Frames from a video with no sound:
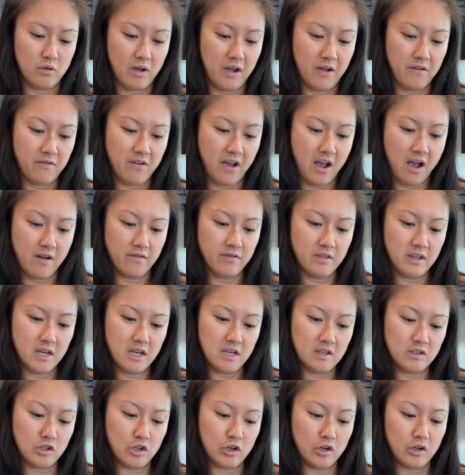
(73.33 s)
So I found
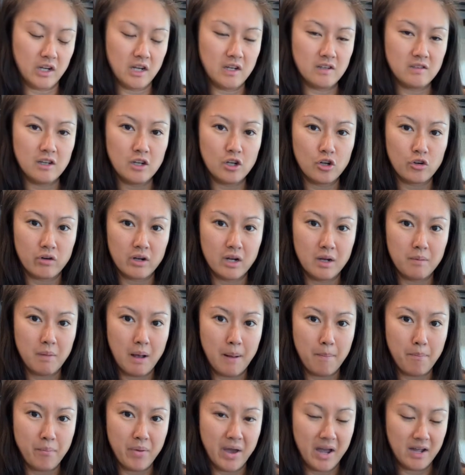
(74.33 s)
these cookies and cream
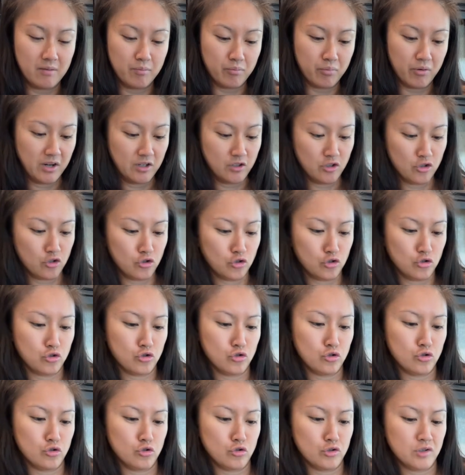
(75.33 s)

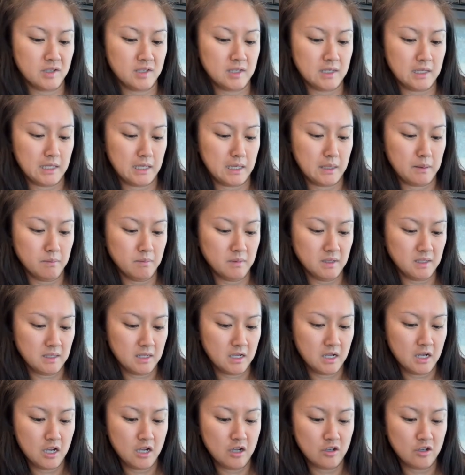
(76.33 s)
pretzel slims.